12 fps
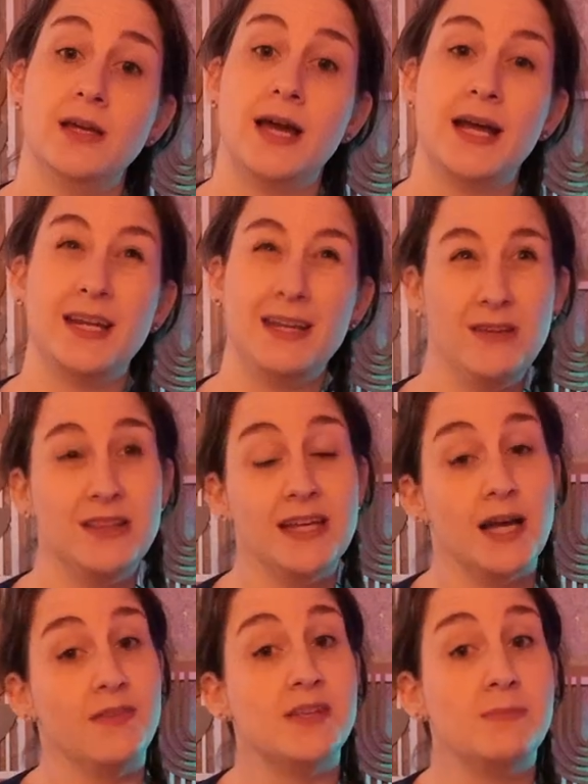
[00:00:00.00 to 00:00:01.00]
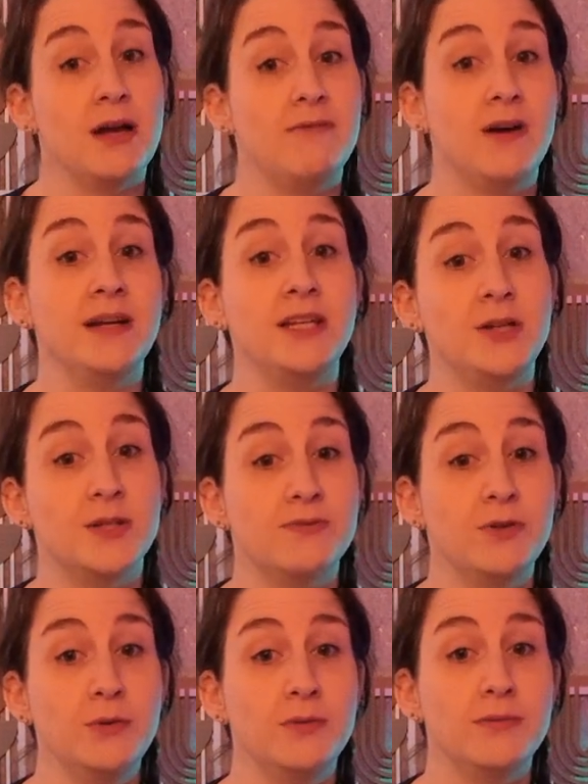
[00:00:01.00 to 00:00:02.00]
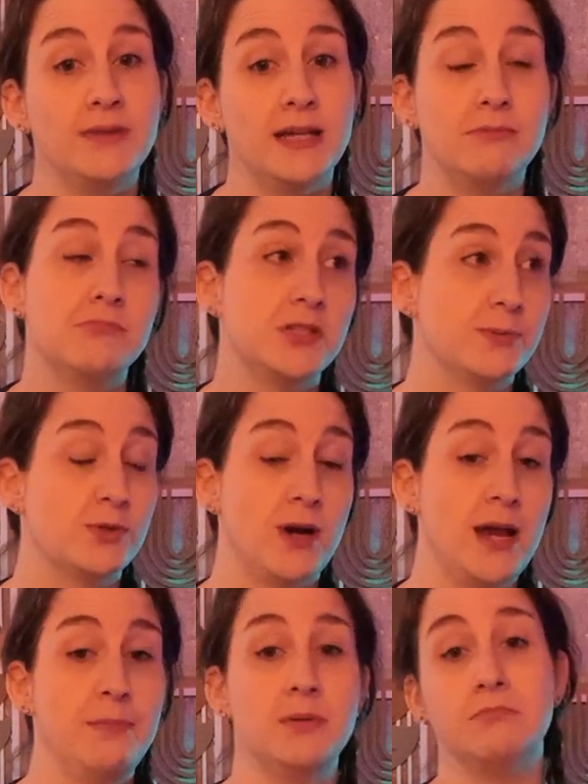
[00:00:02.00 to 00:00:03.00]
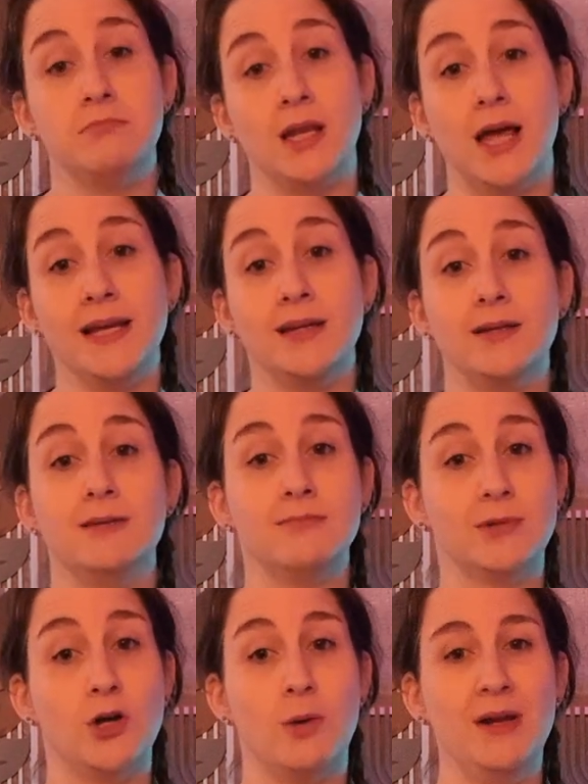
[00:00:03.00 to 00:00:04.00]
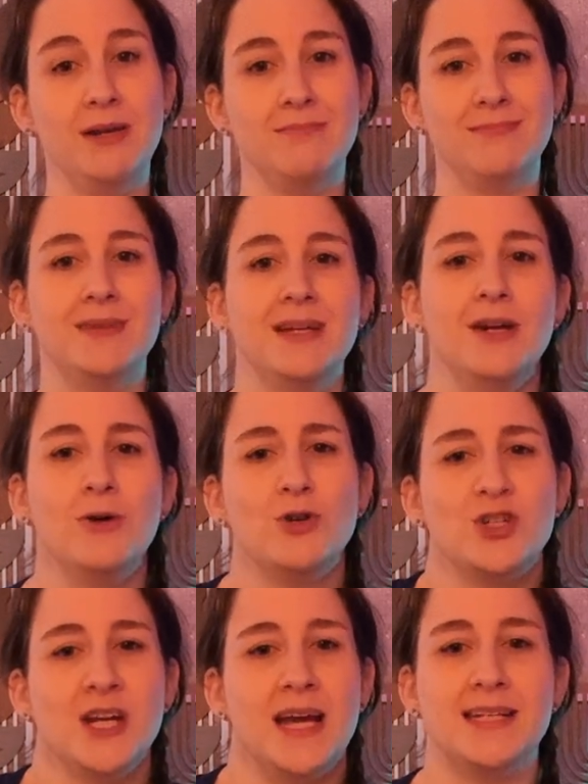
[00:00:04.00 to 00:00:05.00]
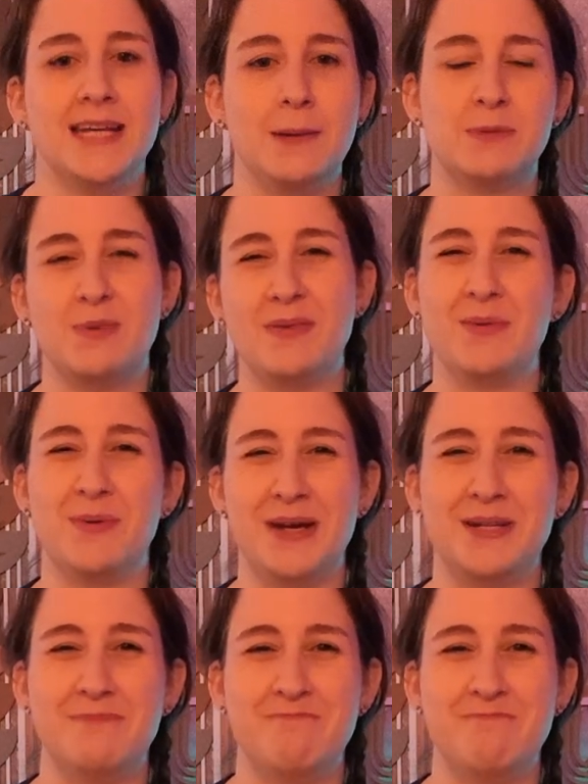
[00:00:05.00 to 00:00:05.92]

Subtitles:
And if you think others might find it useful, then subscribe, like, comment, or share to help spread the word.